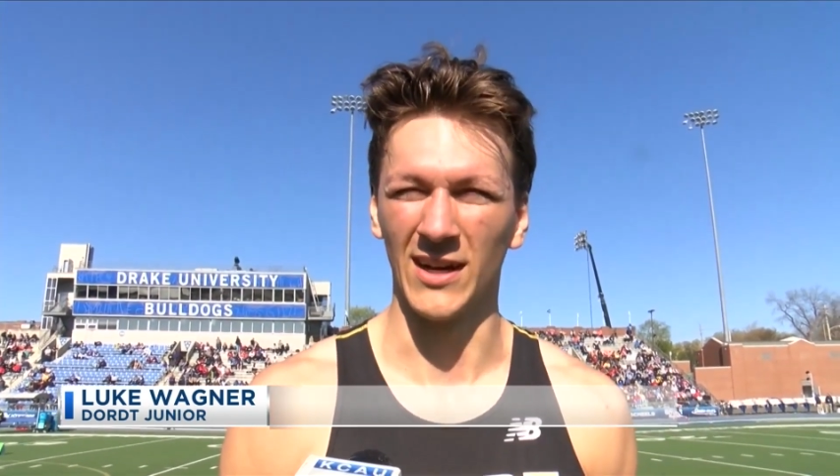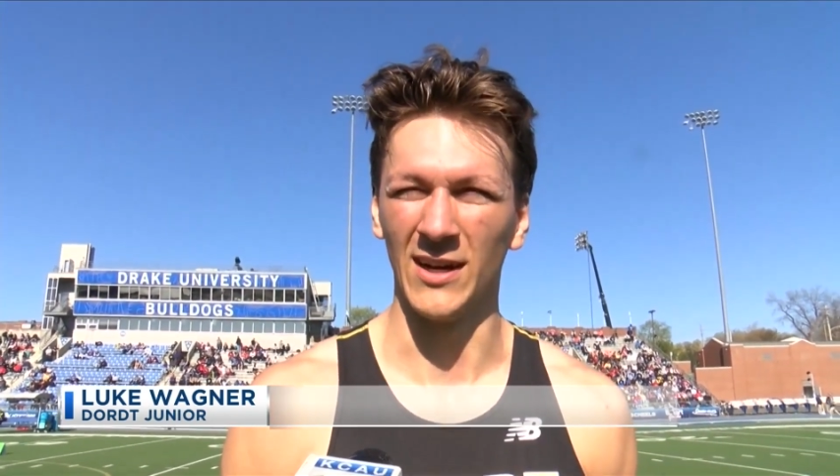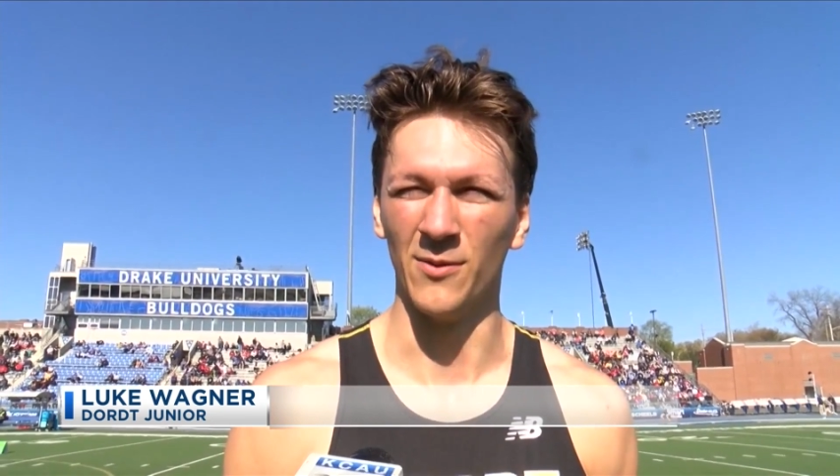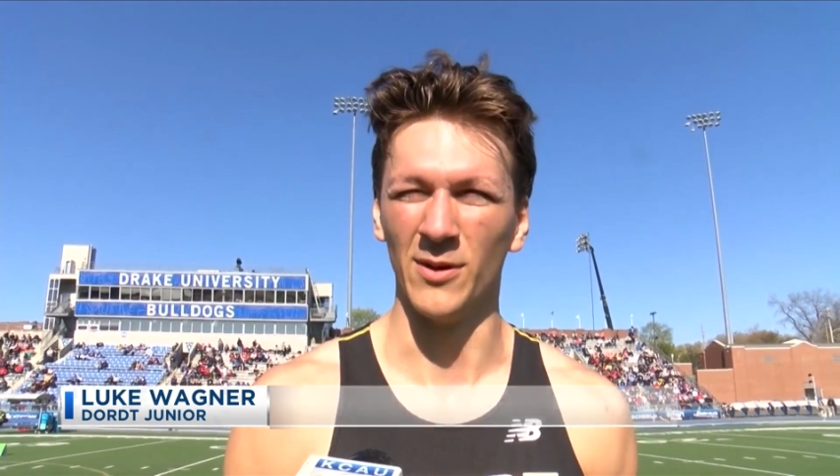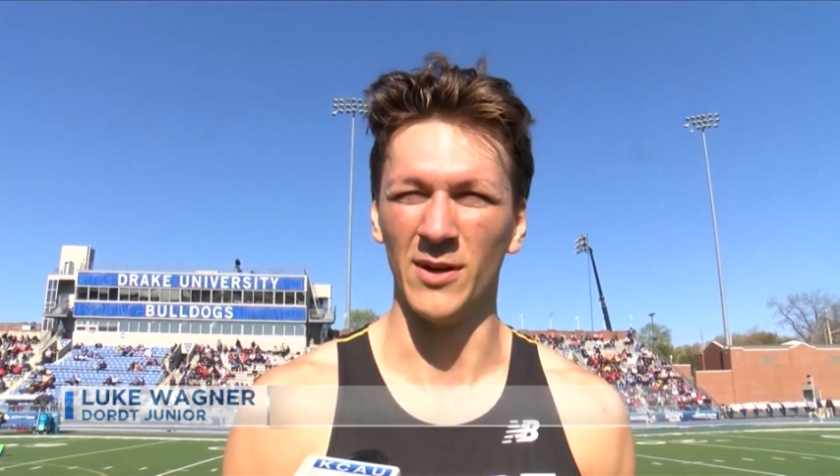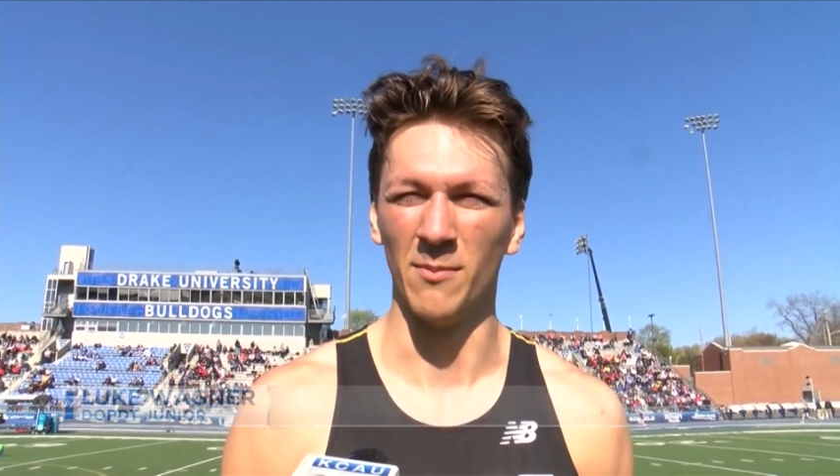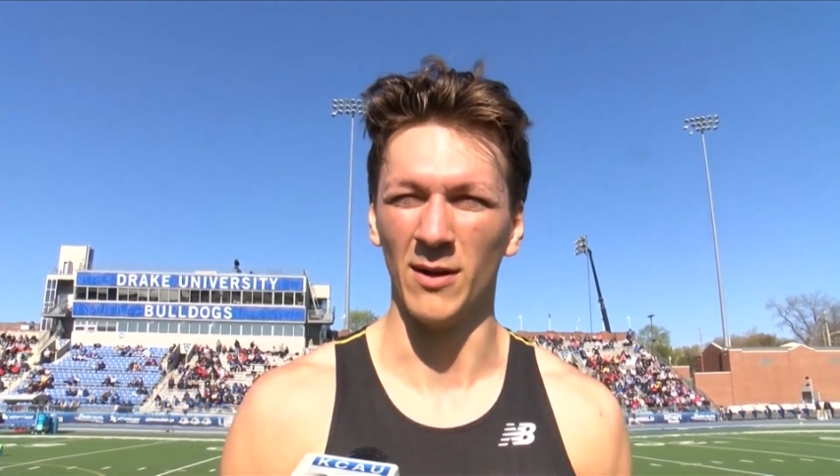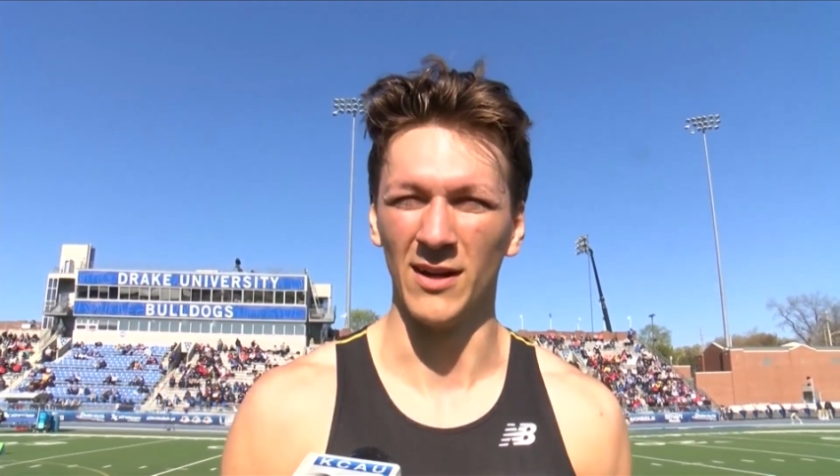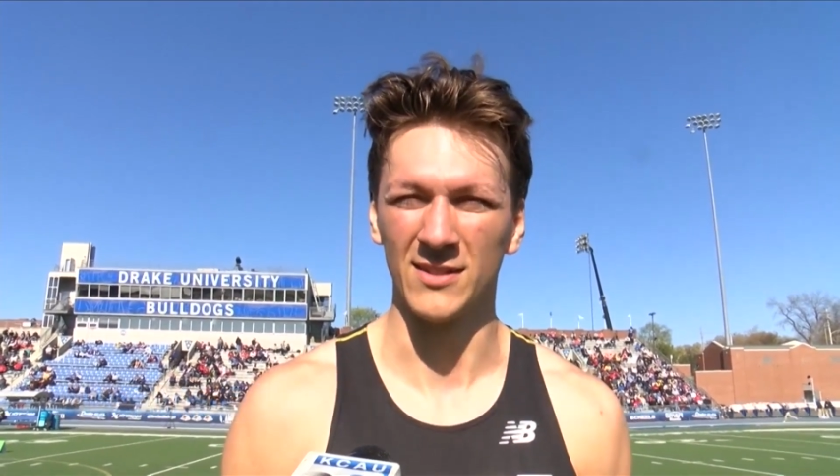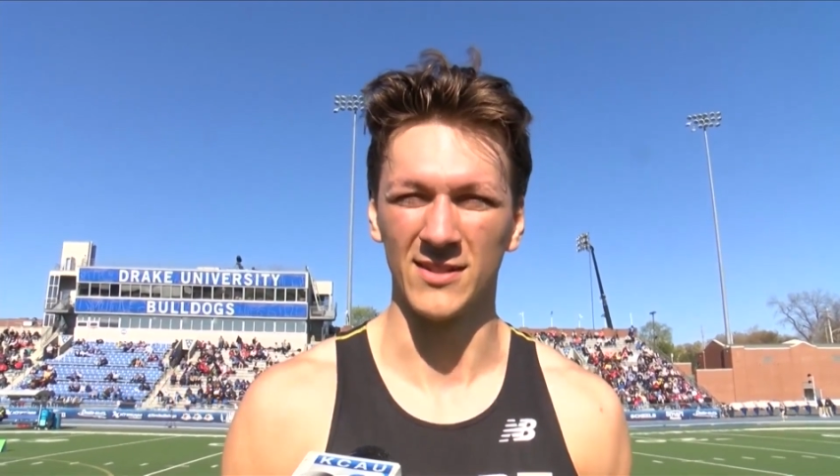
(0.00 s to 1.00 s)
Iowa and
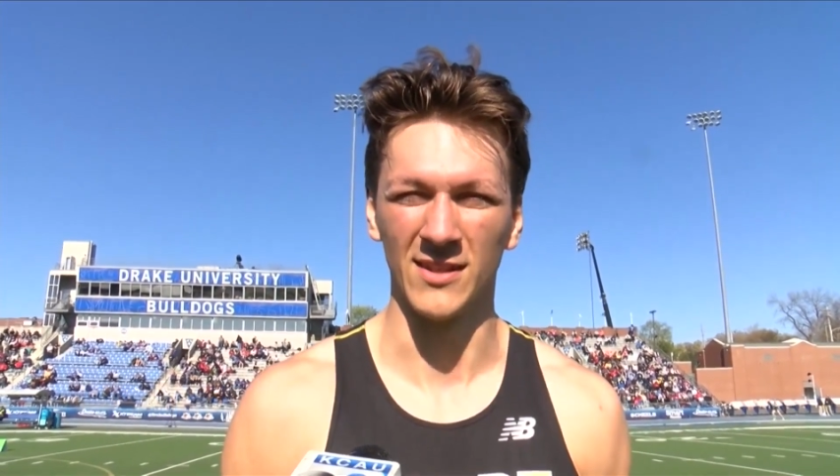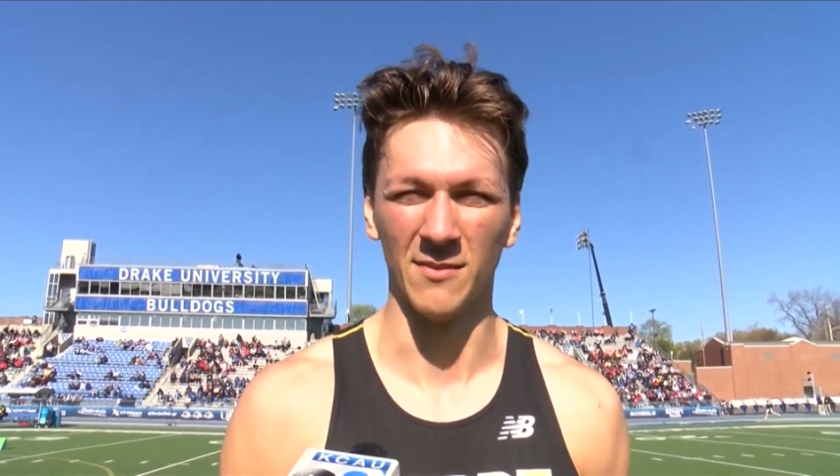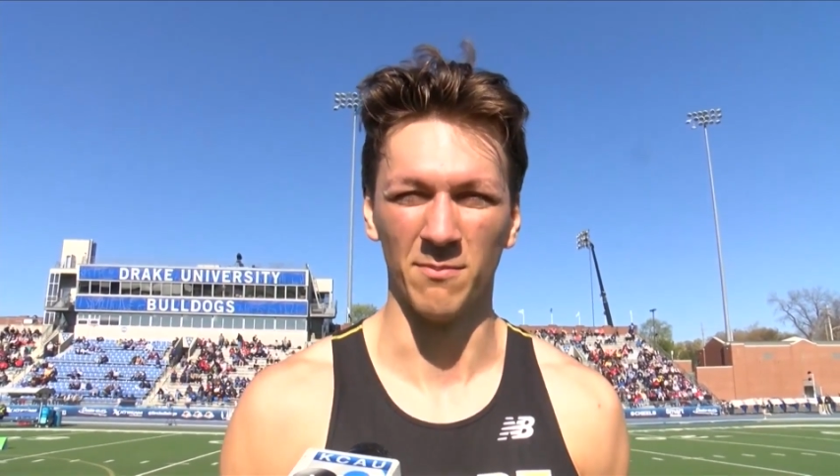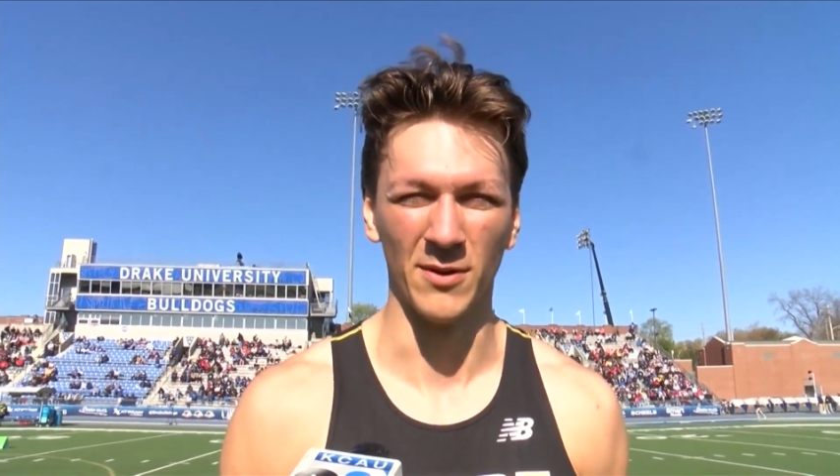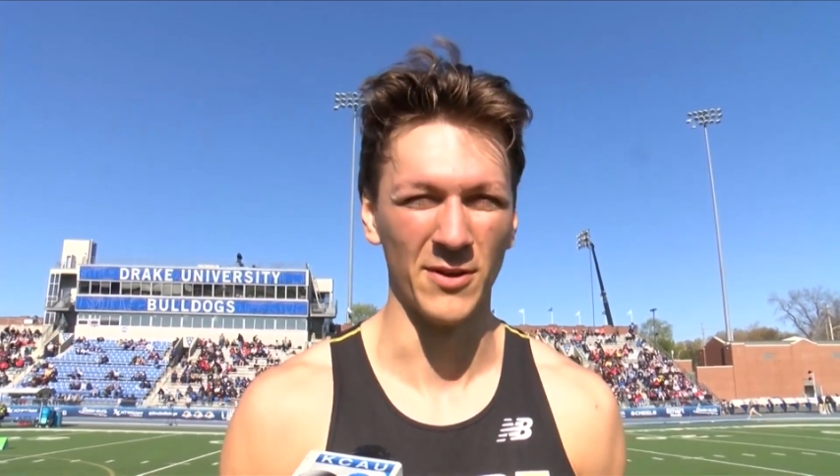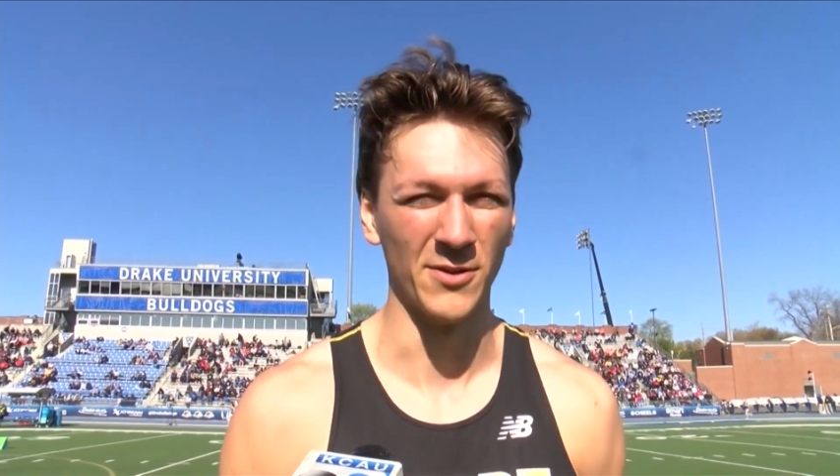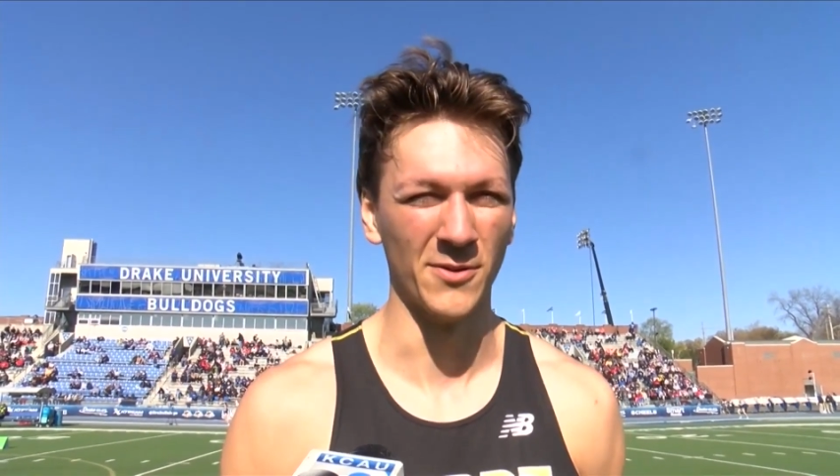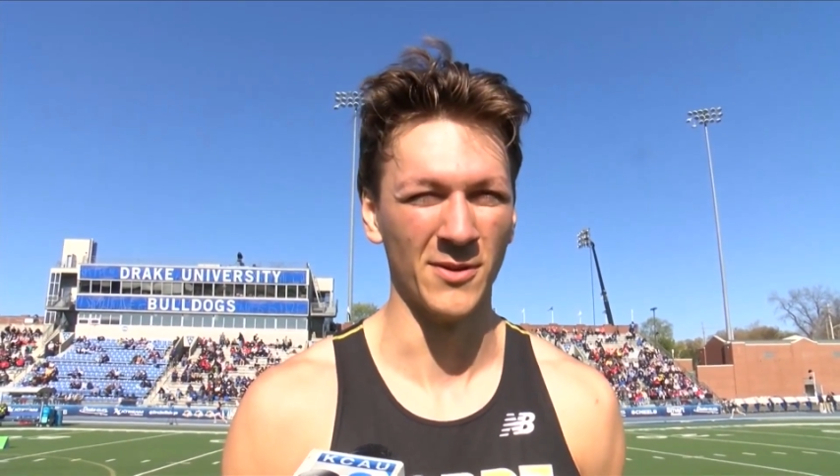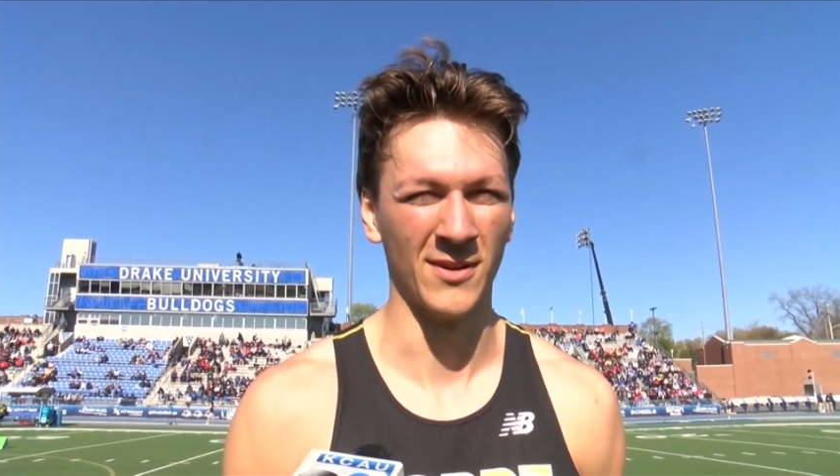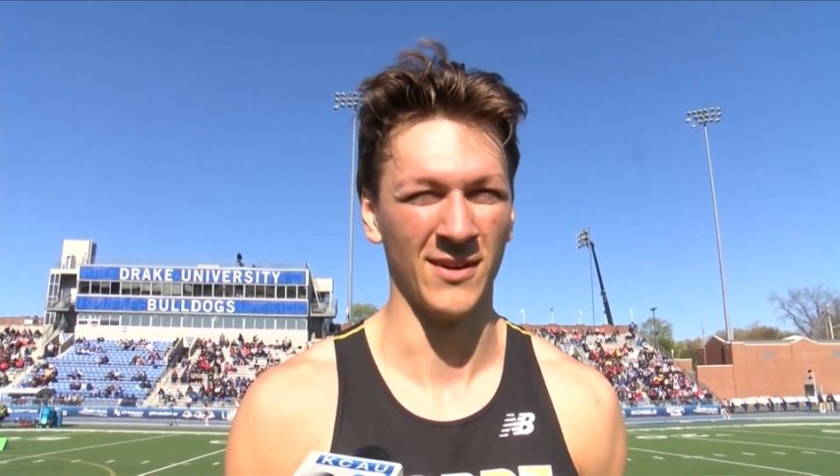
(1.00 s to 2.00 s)
Nebraska and
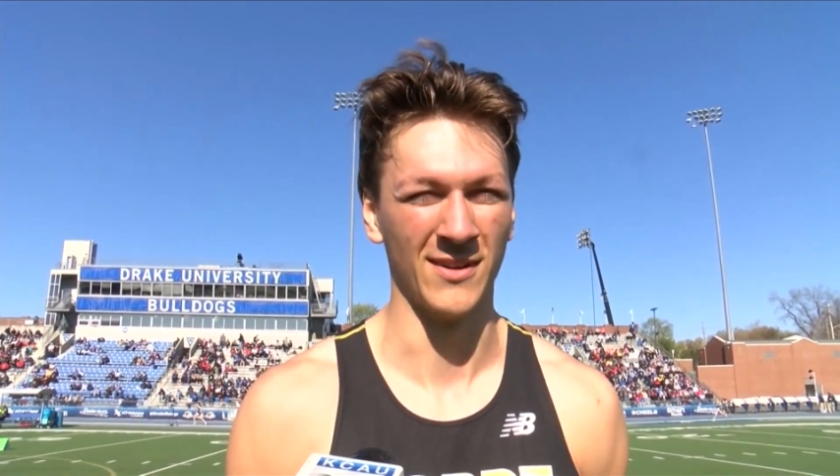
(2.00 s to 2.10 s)
Purdue.